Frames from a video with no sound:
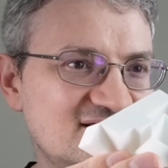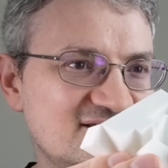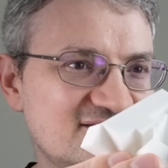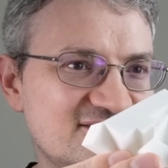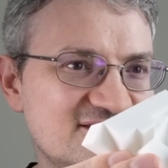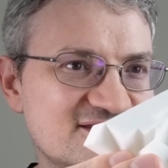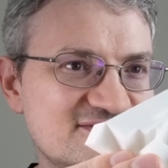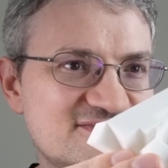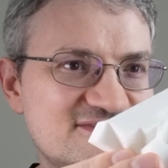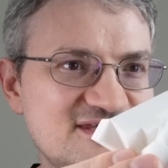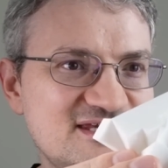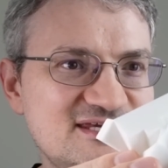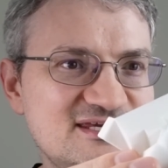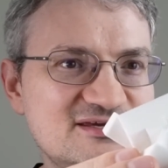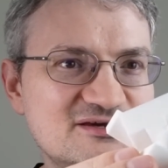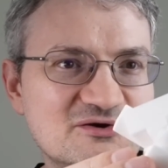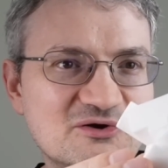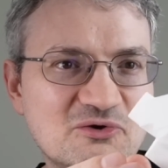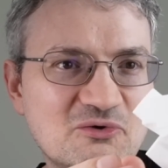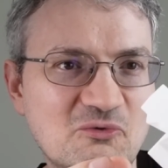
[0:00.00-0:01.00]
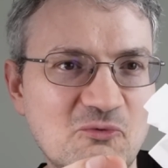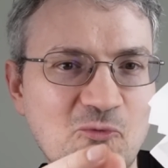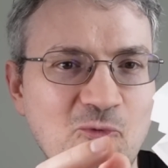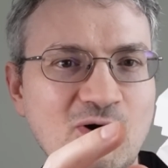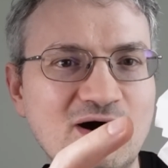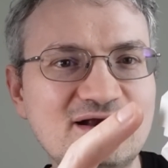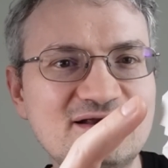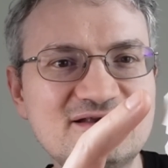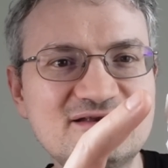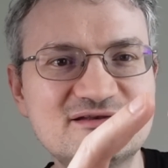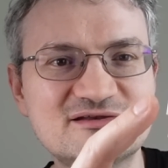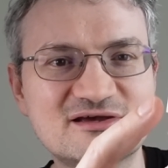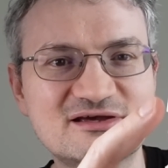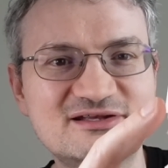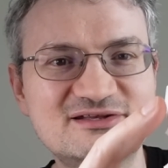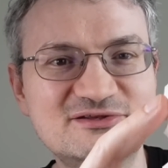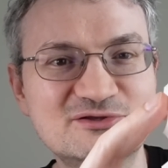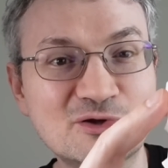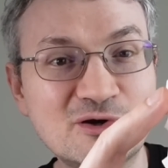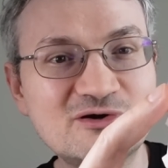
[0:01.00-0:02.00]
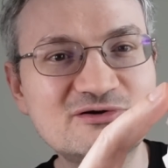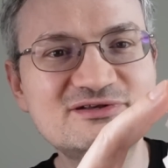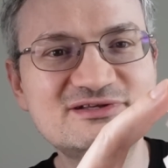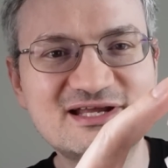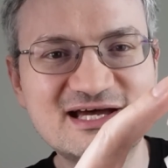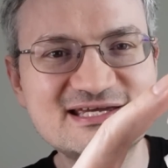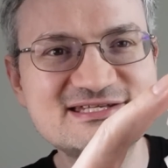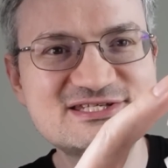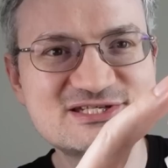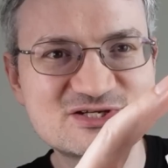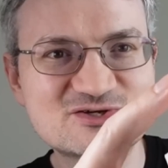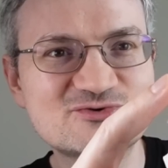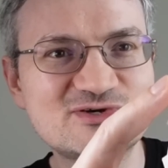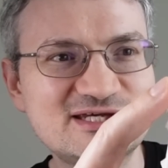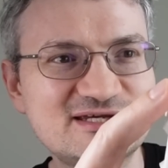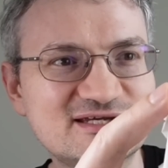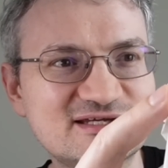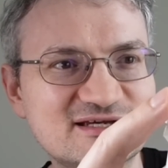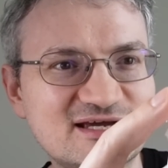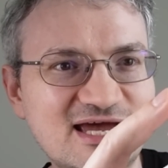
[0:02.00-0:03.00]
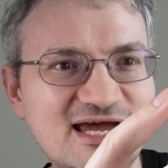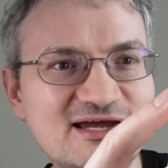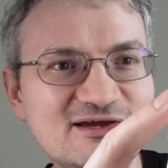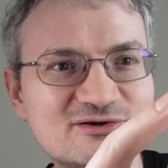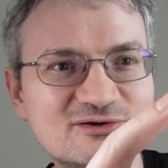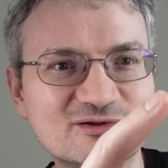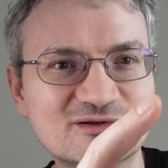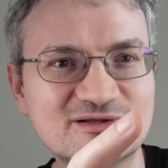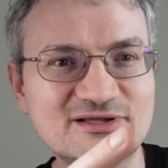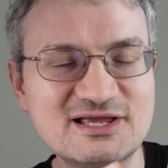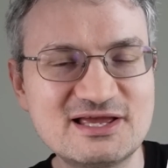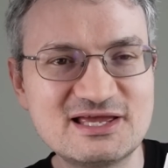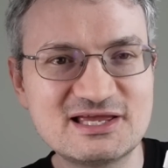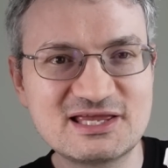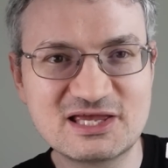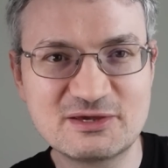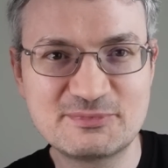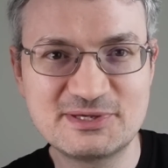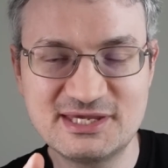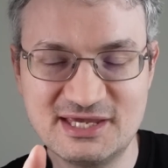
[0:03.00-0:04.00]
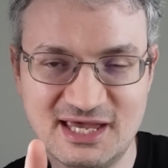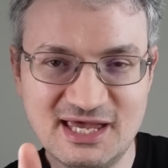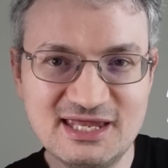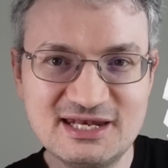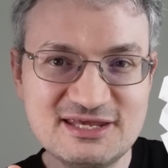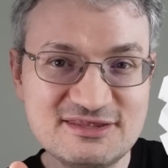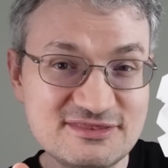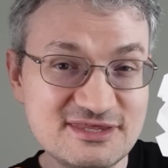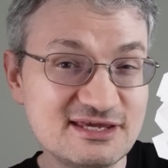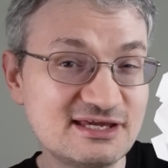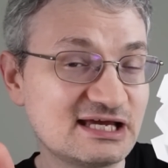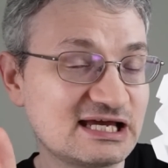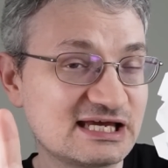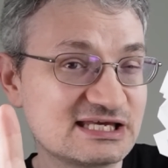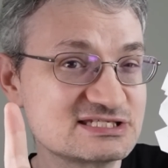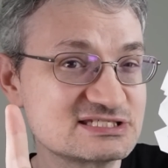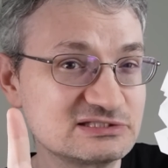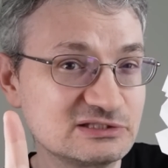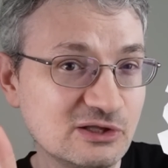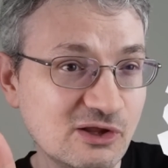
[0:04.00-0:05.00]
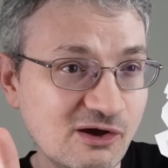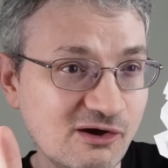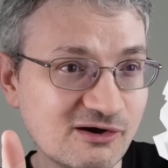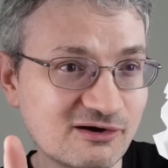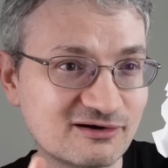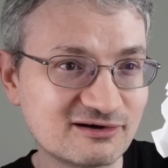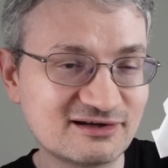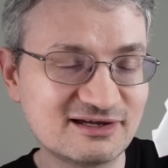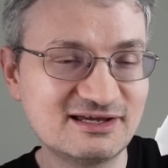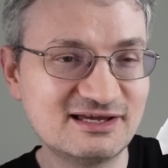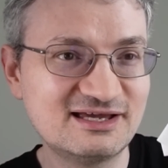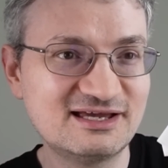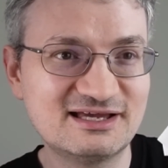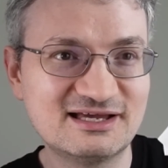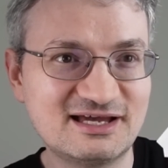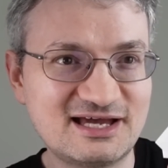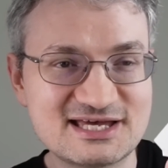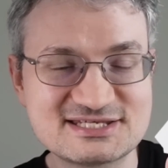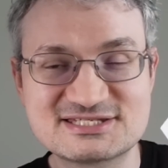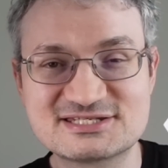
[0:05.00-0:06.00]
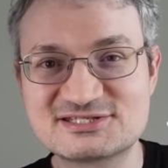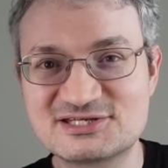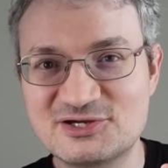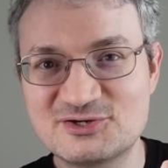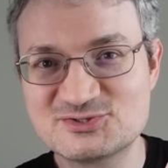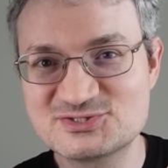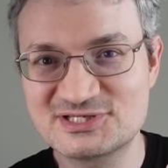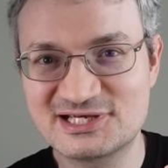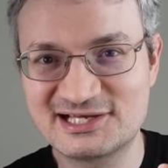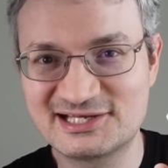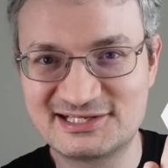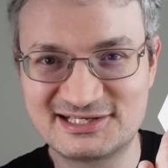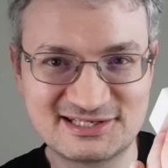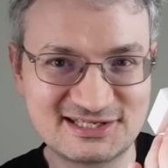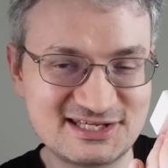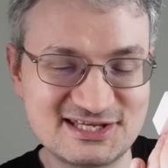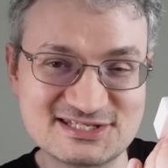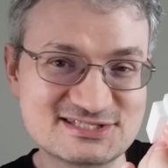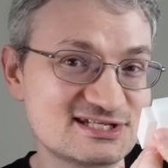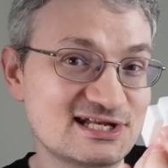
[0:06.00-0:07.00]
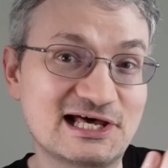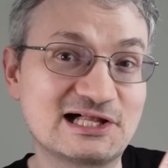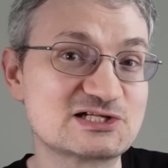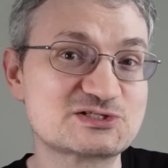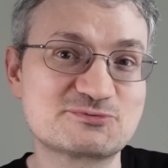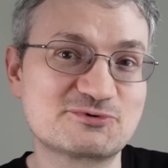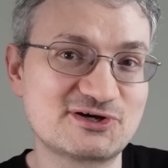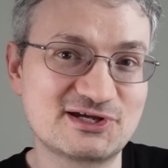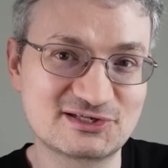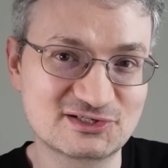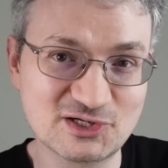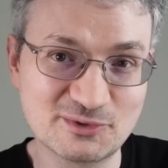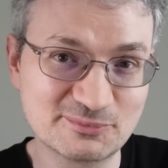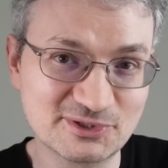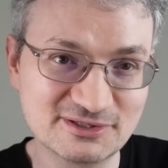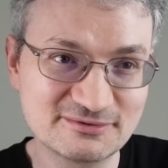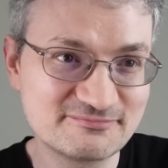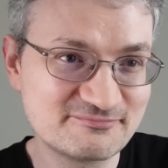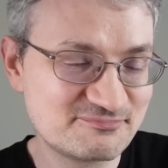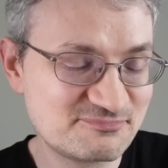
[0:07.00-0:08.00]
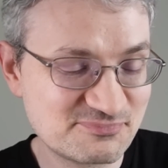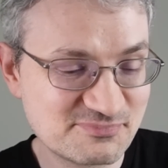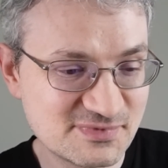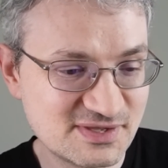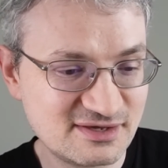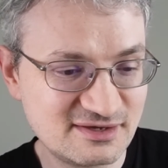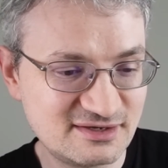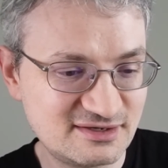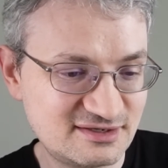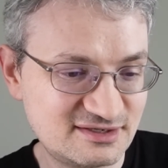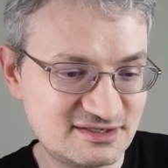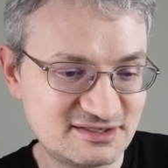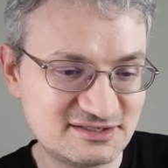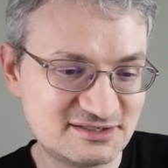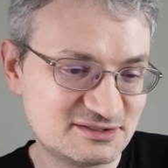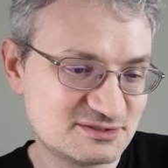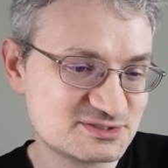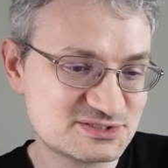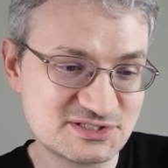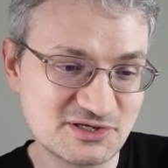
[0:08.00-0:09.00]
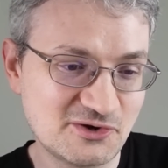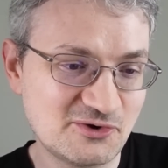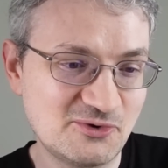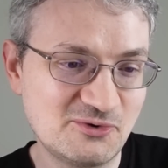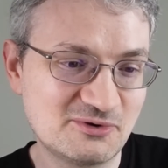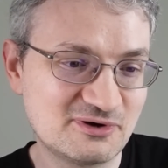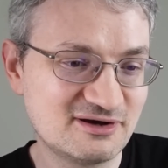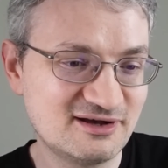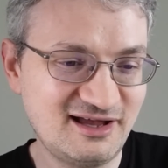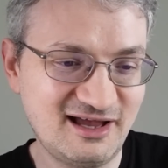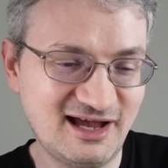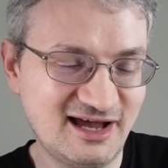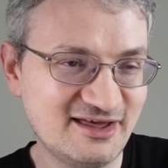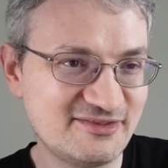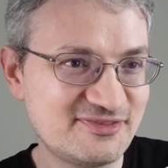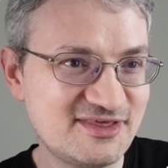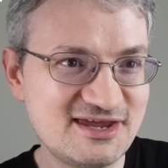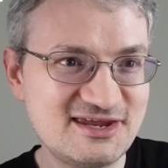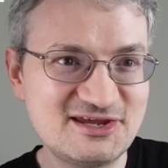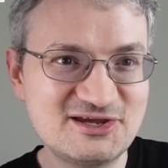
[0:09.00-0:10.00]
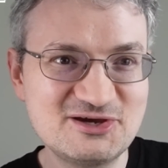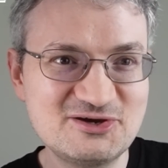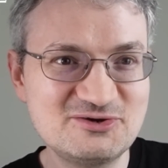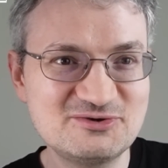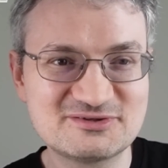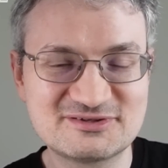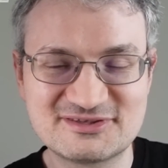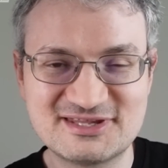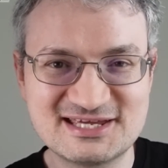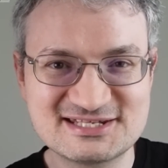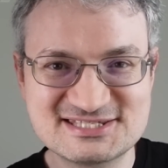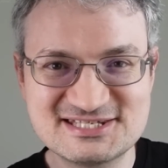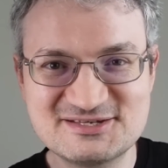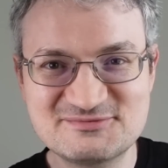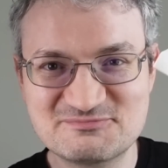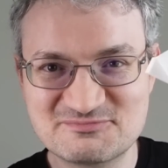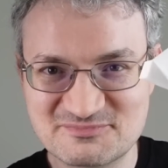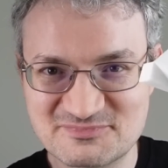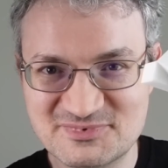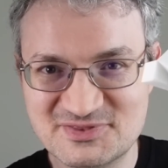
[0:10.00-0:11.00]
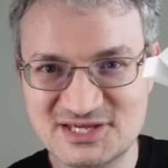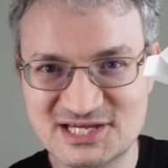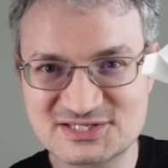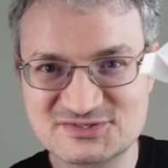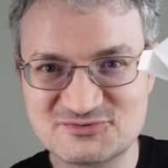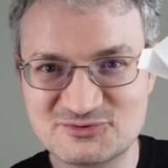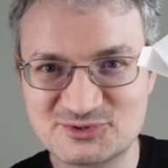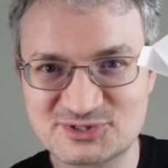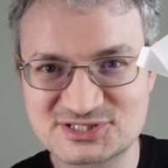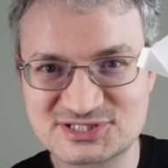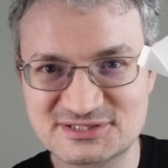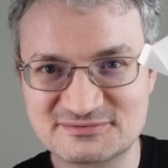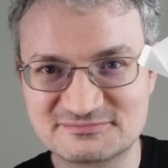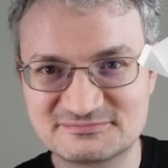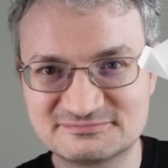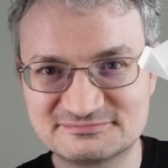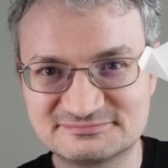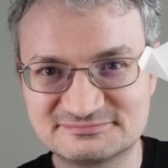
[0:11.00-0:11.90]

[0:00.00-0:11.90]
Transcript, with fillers: that the one non-90 degree angle can be anything as long as its cosine is an algebraic number. So uh, there you go, that's it, thanks for watching.